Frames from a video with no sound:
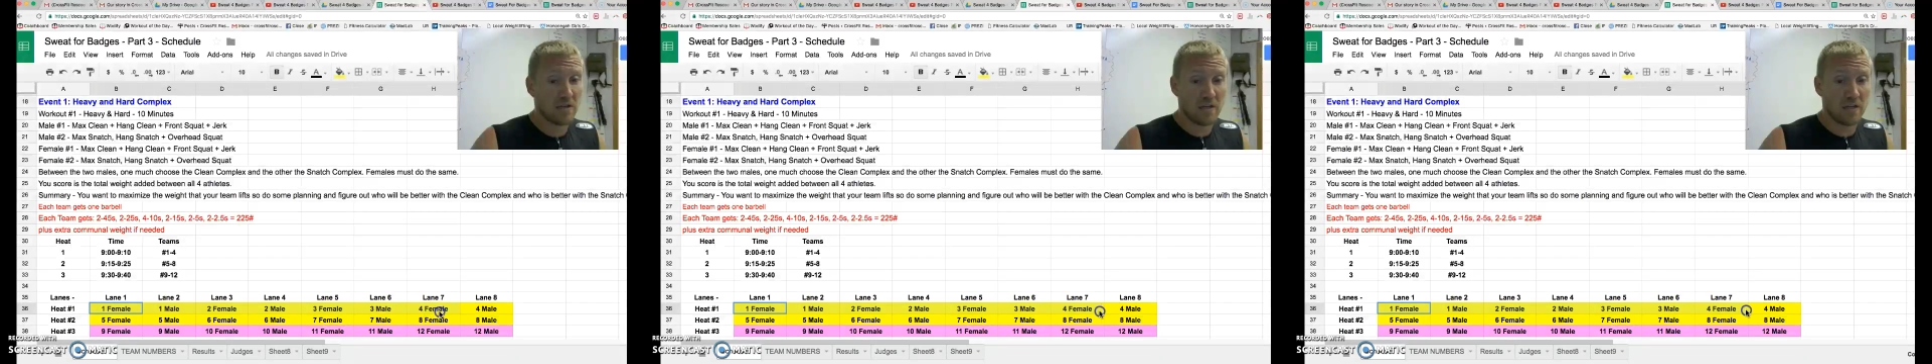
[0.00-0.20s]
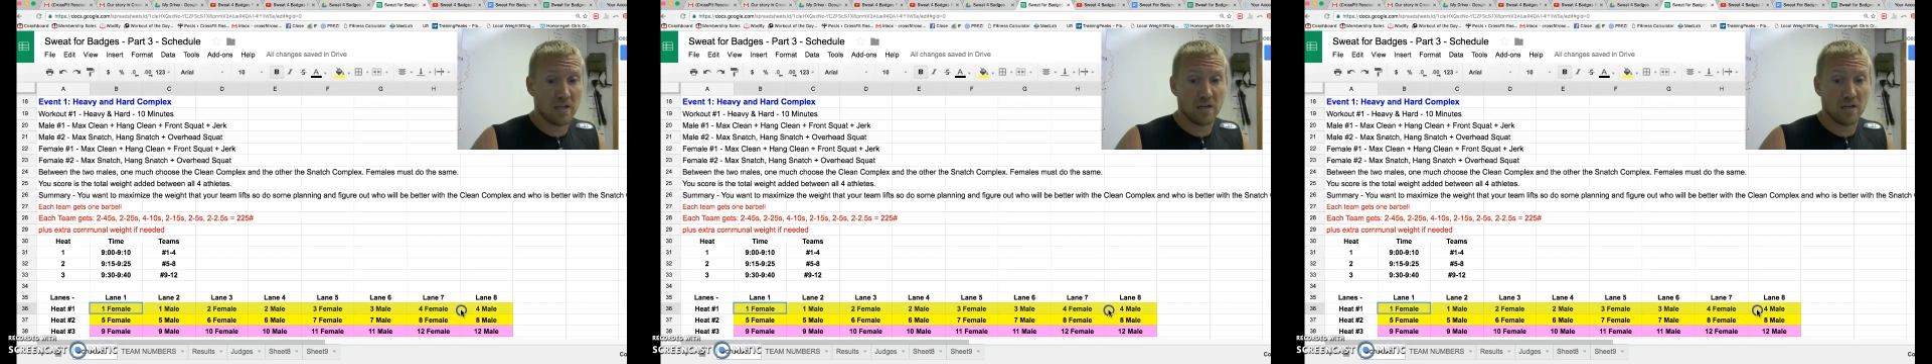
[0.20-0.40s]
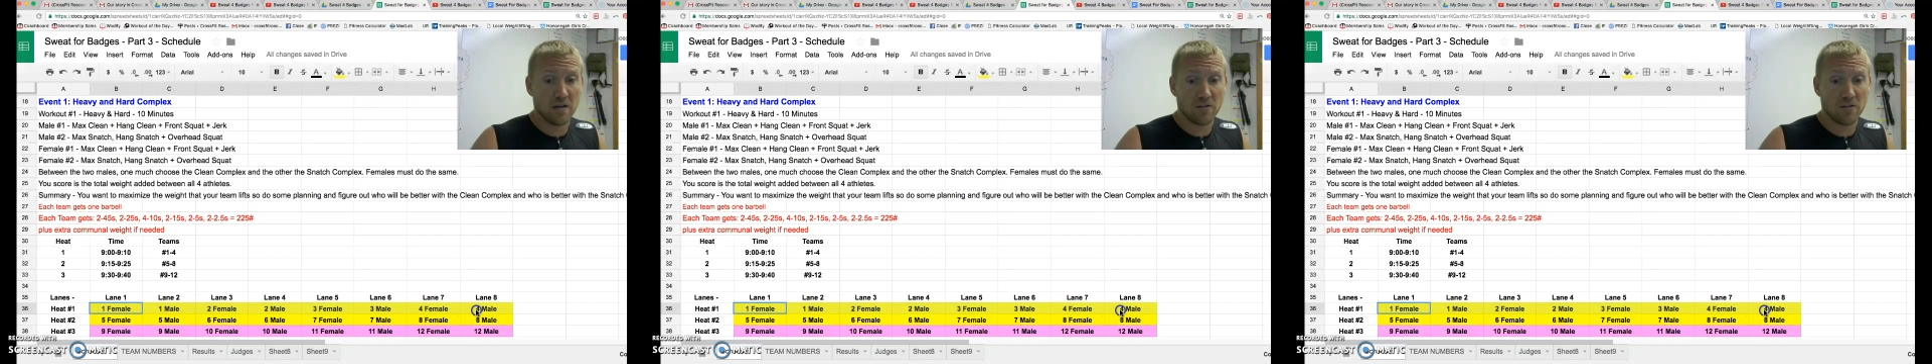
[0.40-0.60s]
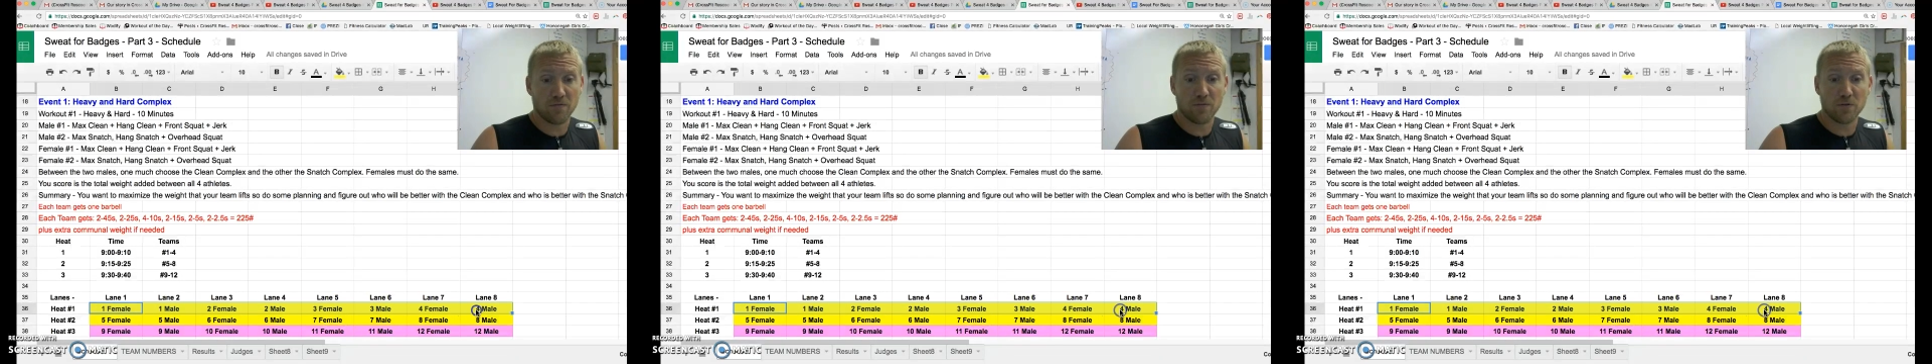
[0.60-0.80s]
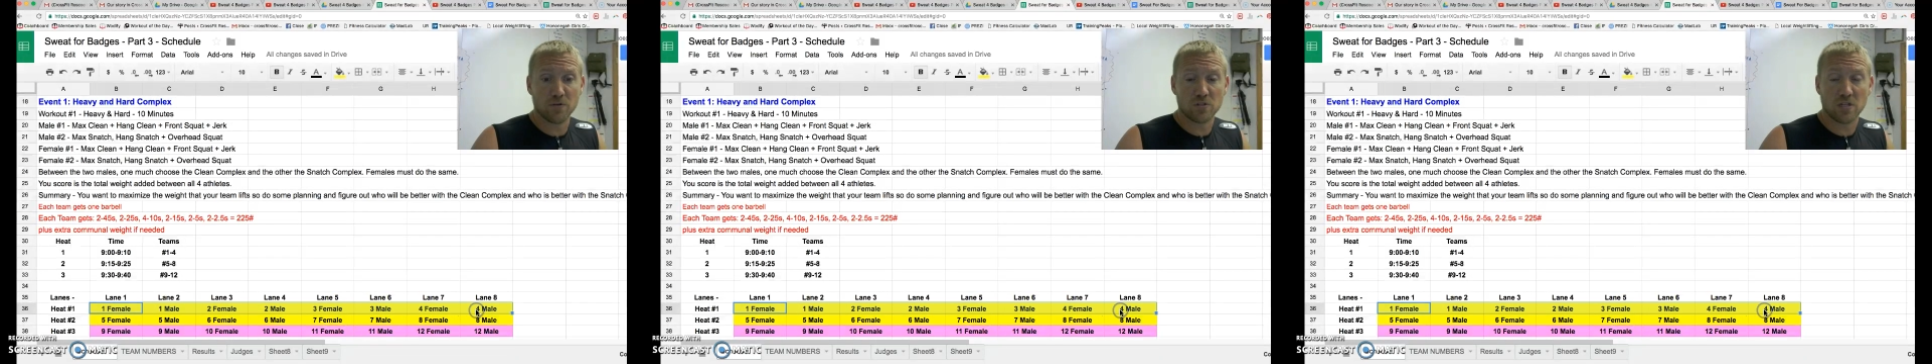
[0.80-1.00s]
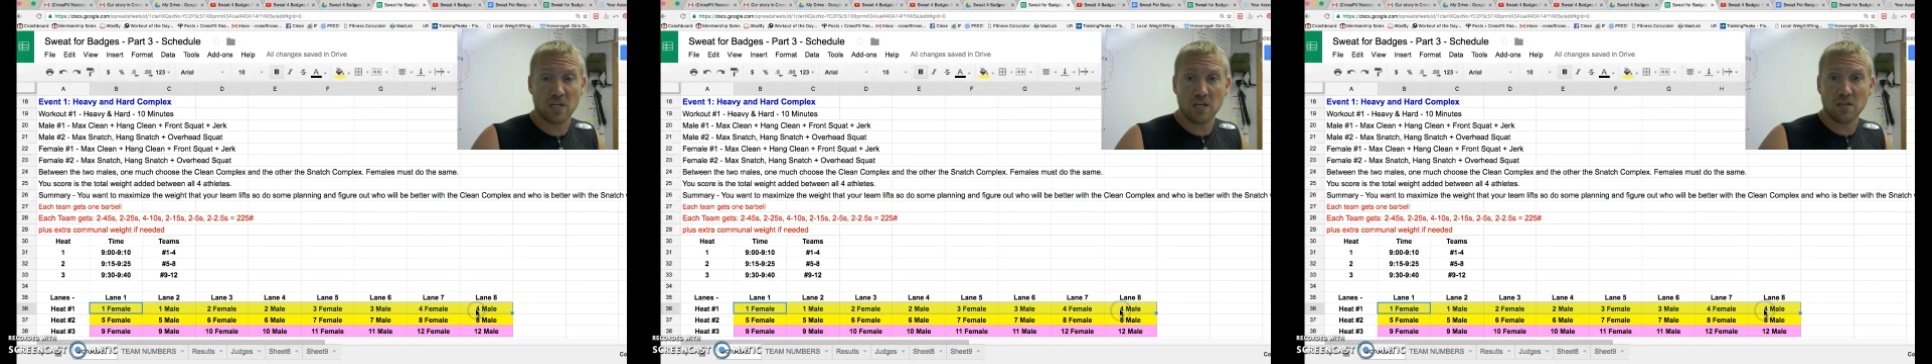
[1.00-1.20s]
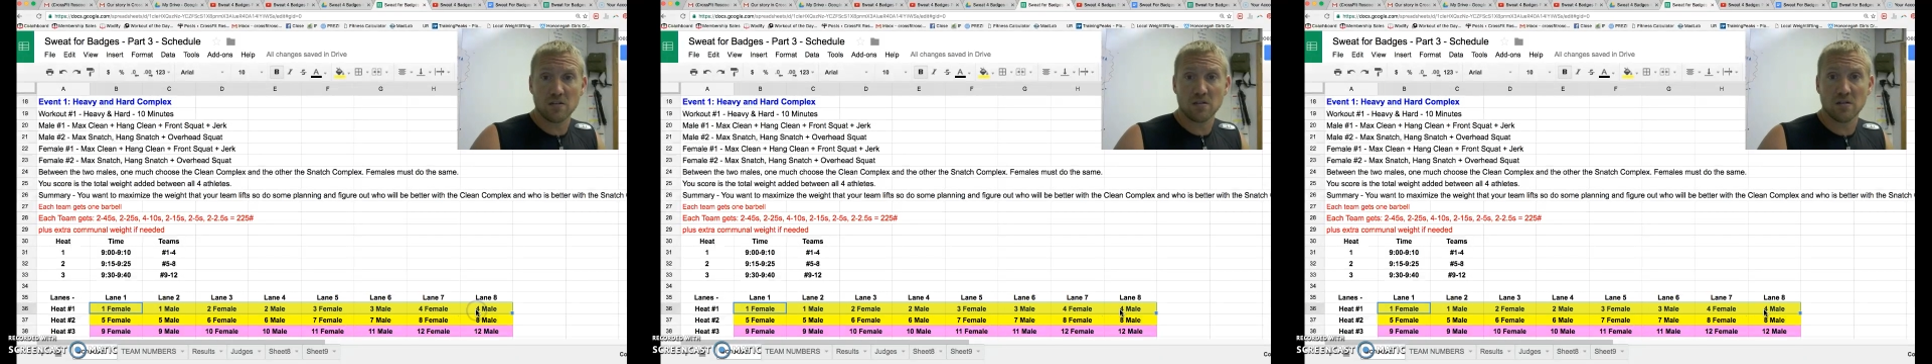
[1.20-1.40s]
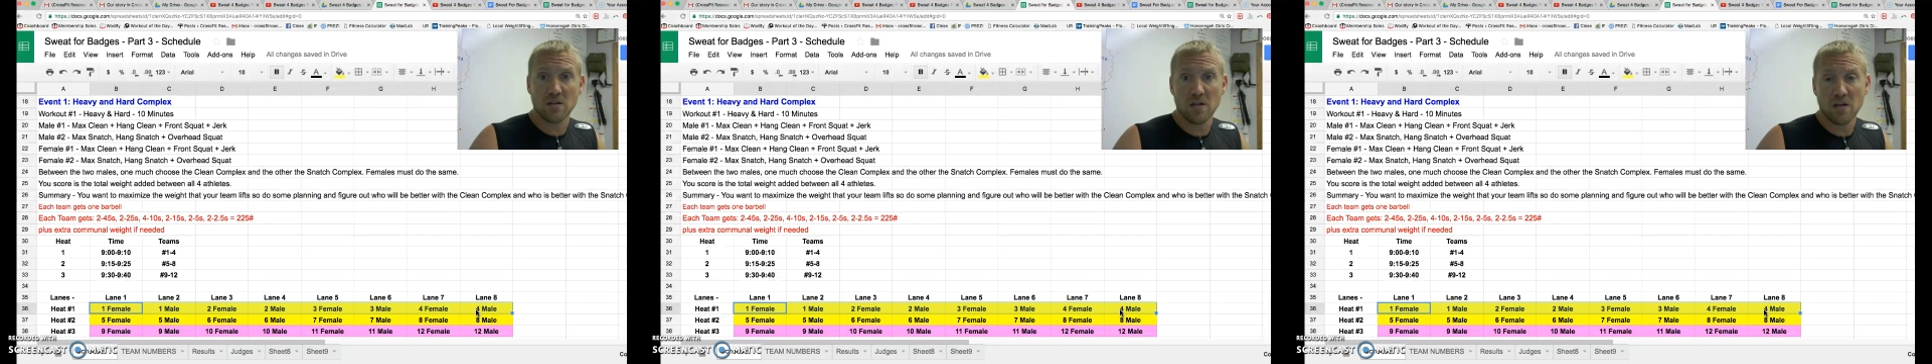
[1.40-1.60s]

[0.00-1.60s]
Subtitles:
in the first heat.